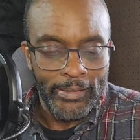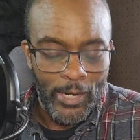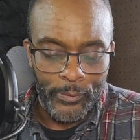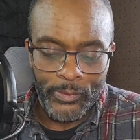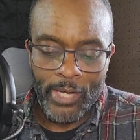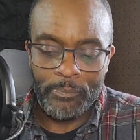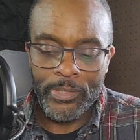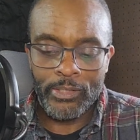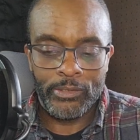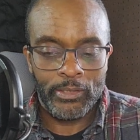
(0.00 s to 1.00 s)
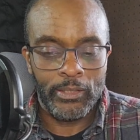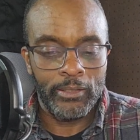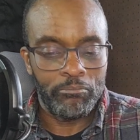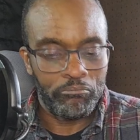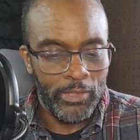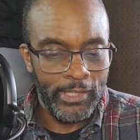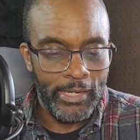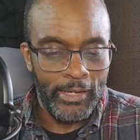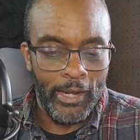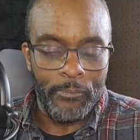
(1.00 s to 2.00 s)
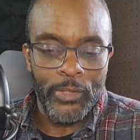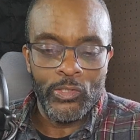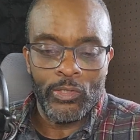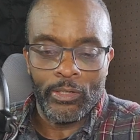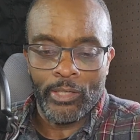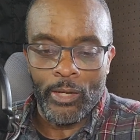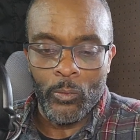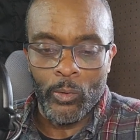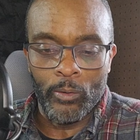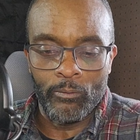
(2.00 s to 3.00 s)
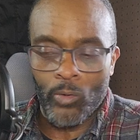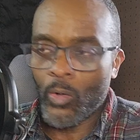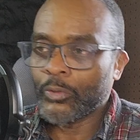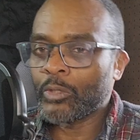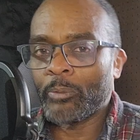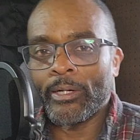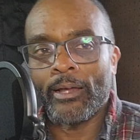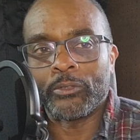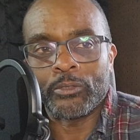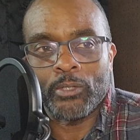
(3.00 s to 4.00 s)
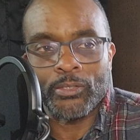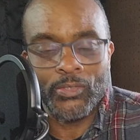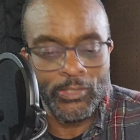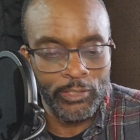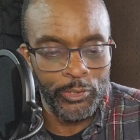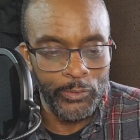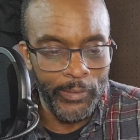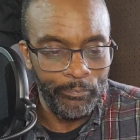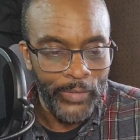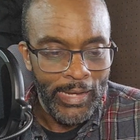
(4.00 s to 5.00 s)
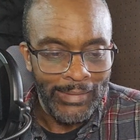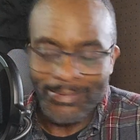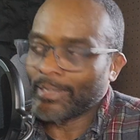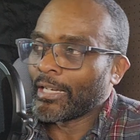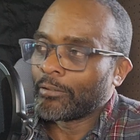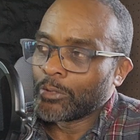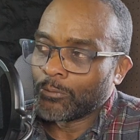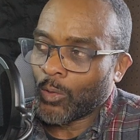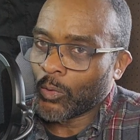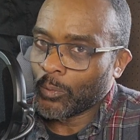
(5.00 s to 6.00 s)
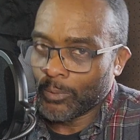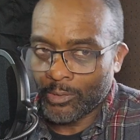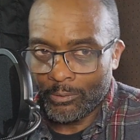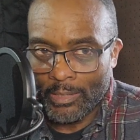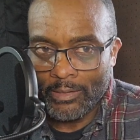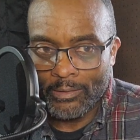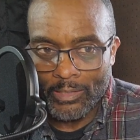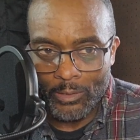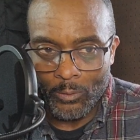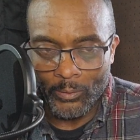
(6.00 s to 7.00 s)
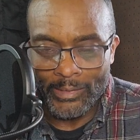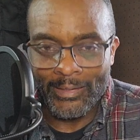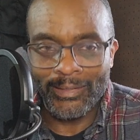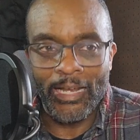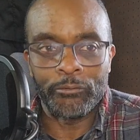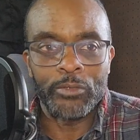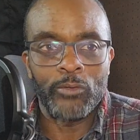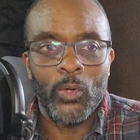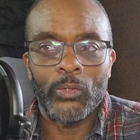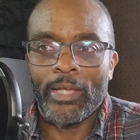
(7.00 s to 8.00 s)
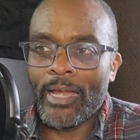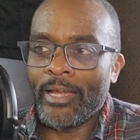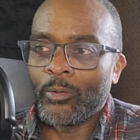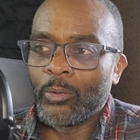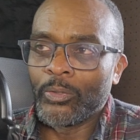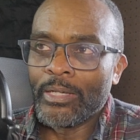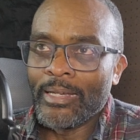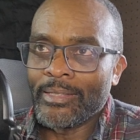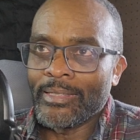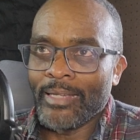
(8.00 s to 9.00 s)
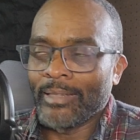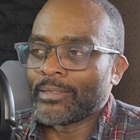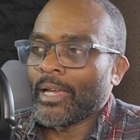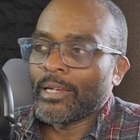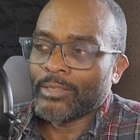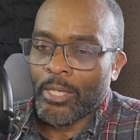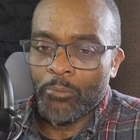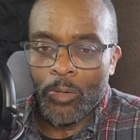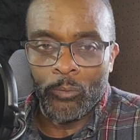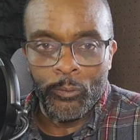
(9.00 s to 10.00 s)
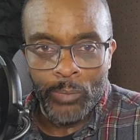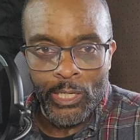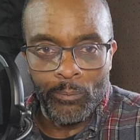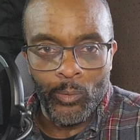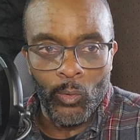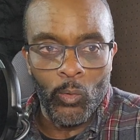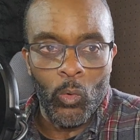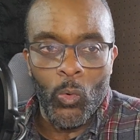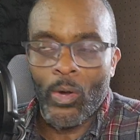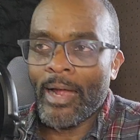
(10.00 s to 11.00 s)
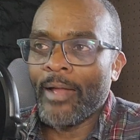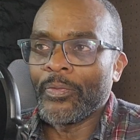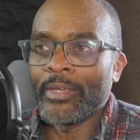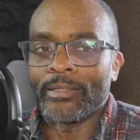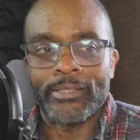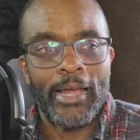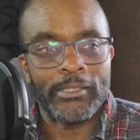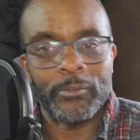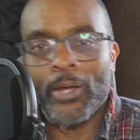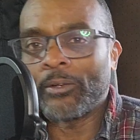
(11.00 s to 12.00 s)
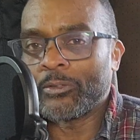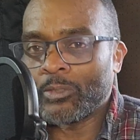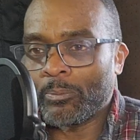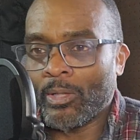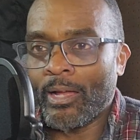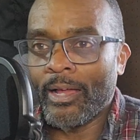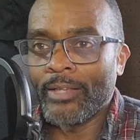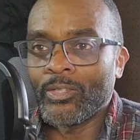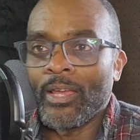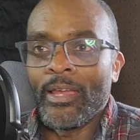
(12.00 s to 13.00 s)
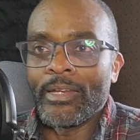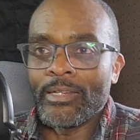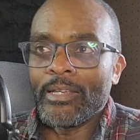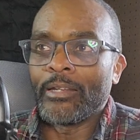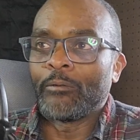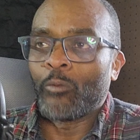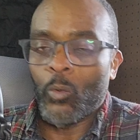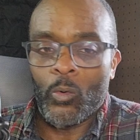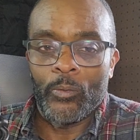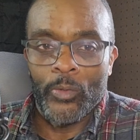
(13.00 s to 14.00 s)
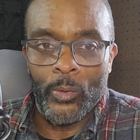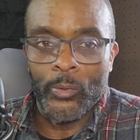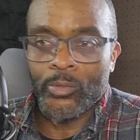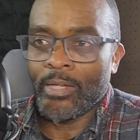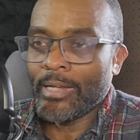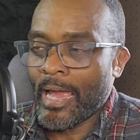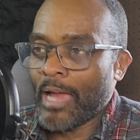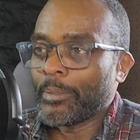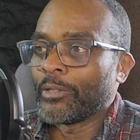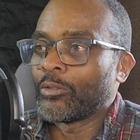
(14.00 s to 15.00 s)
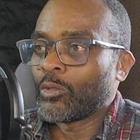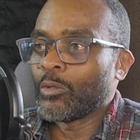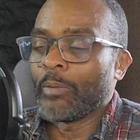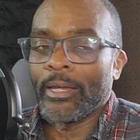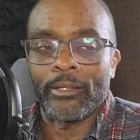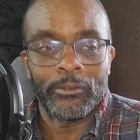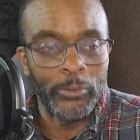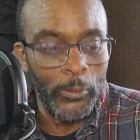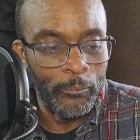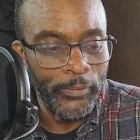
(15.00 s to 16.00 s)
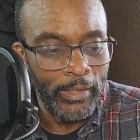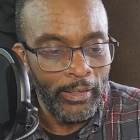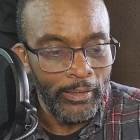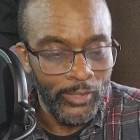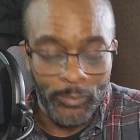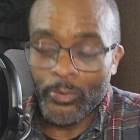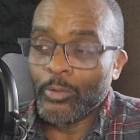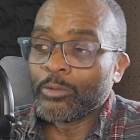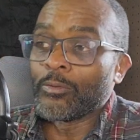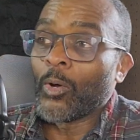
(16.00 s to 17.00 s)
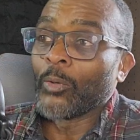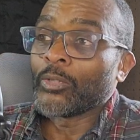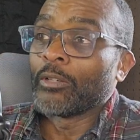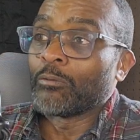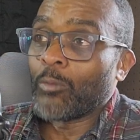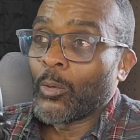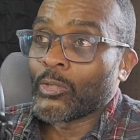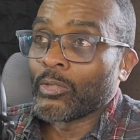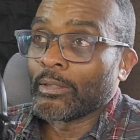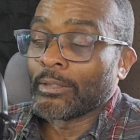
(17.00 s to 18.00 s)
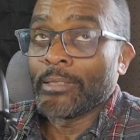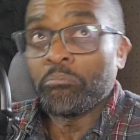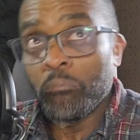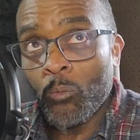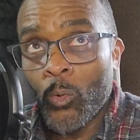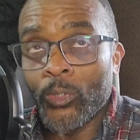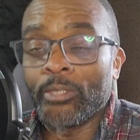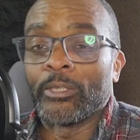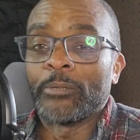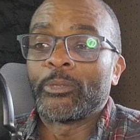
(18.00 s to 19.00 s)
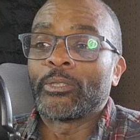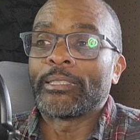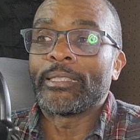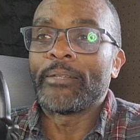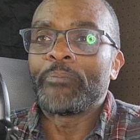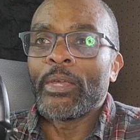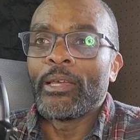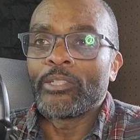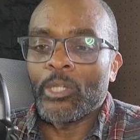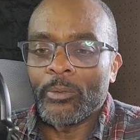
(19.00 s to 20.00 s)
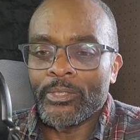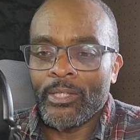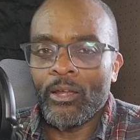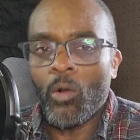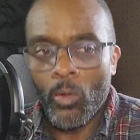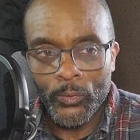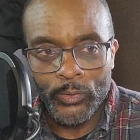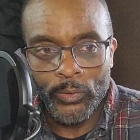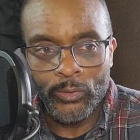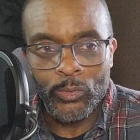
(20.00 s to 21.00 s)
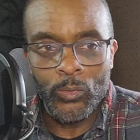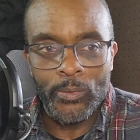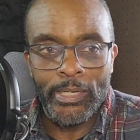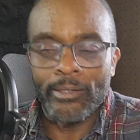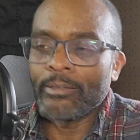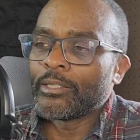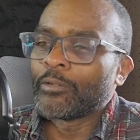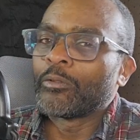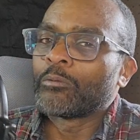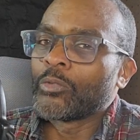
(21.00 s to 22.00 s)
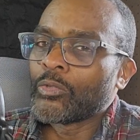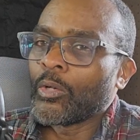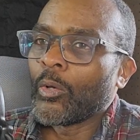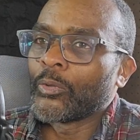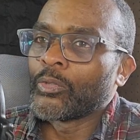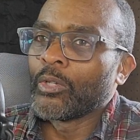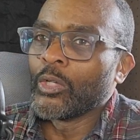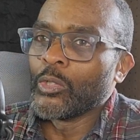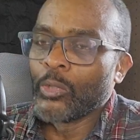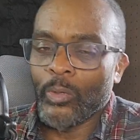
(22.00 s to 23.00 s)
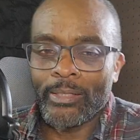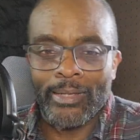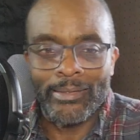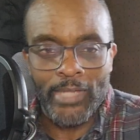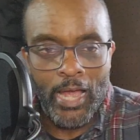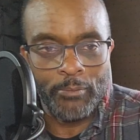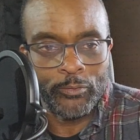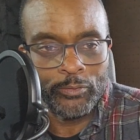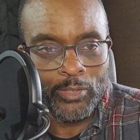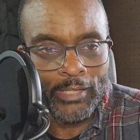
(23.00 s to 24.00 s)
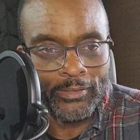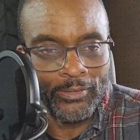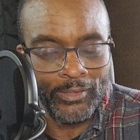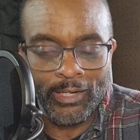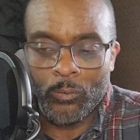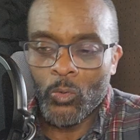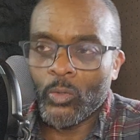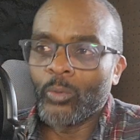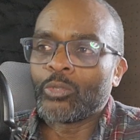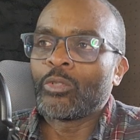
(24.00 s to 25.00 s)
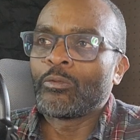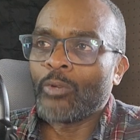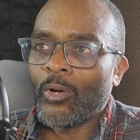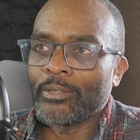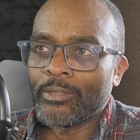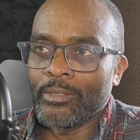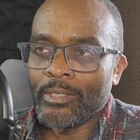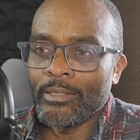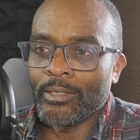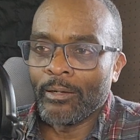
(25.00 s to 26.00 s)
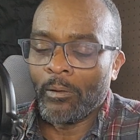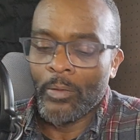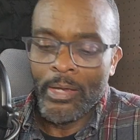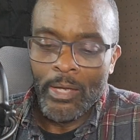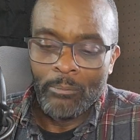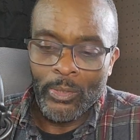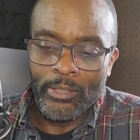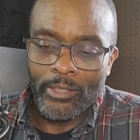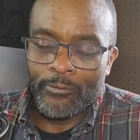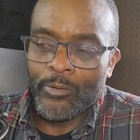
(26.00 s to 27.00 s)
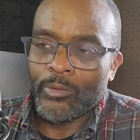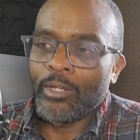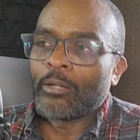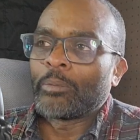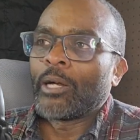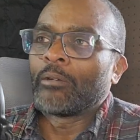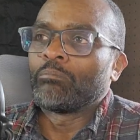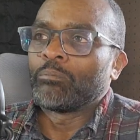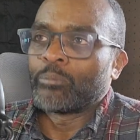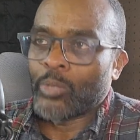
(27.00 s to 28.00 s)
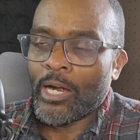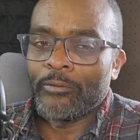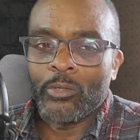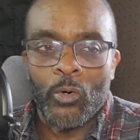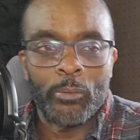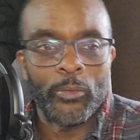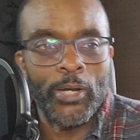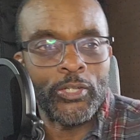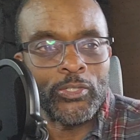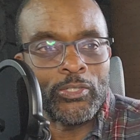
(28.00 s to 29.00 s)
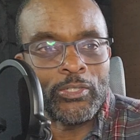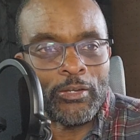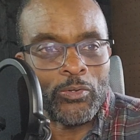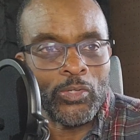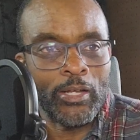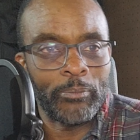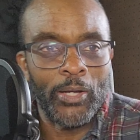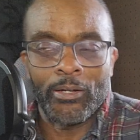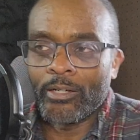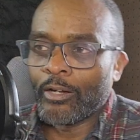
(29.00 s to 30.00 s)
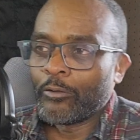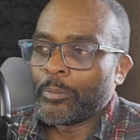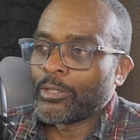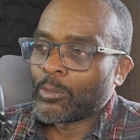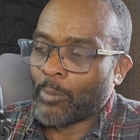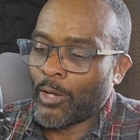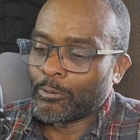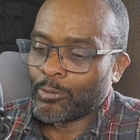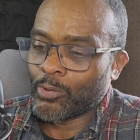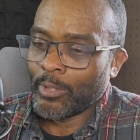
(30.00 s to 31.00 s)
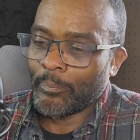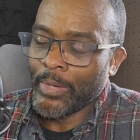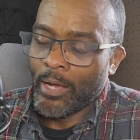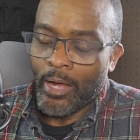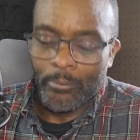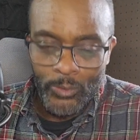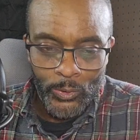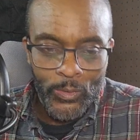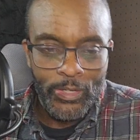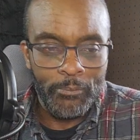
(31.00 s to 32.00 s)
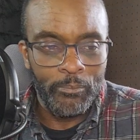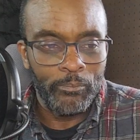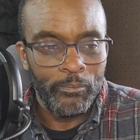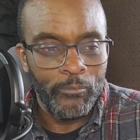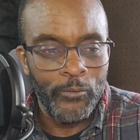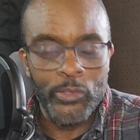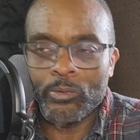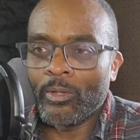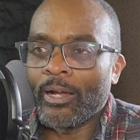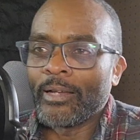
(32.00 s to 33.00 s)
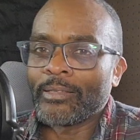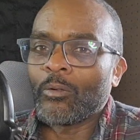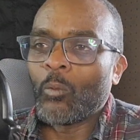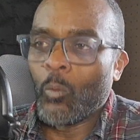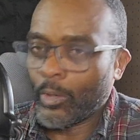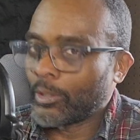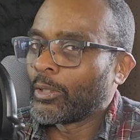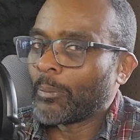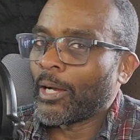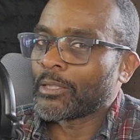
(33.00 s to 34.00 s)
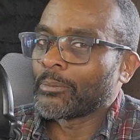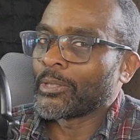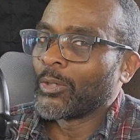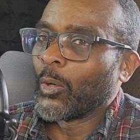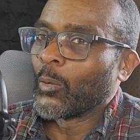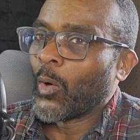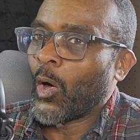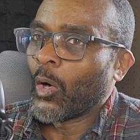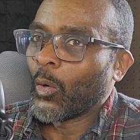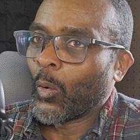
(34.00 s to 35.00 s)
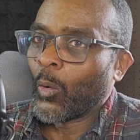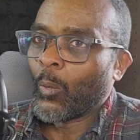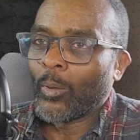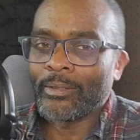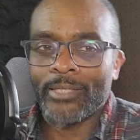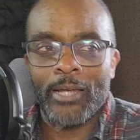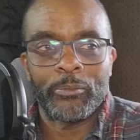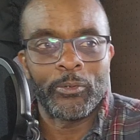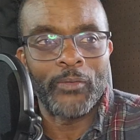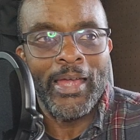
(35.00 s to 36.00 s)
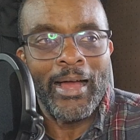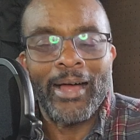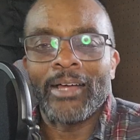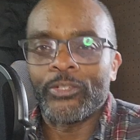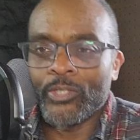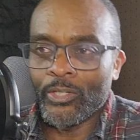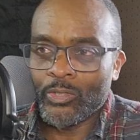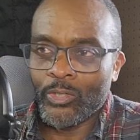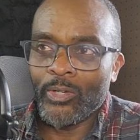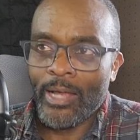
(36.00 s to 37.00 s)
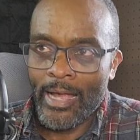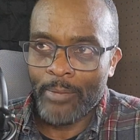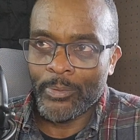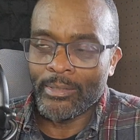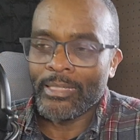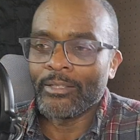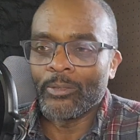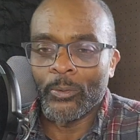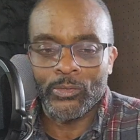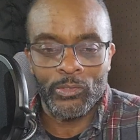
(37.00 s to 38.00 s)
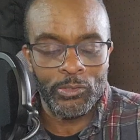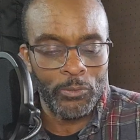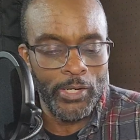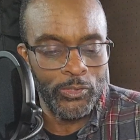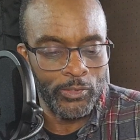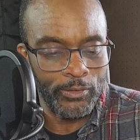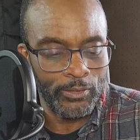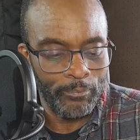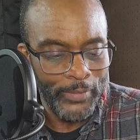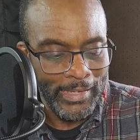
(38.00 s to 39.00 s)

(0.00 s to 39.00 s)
Now, with that being said, again, I mentioned that they were vaults spread out across the country. Not every vault was created equally. Not every vault held the exact same number of people or had the exact amount of supplies needed for those inhabitants to make it through. Some of those vaults, unfortunately, were deliberately, shall we say, altered to get different results during that time of crisis. And I won't go too far into the detail, but if you think about private corporations and you think about government sponsorship, I'm sure you can visualize what could possibly go wrong or what type of hijinks could happen in those situations.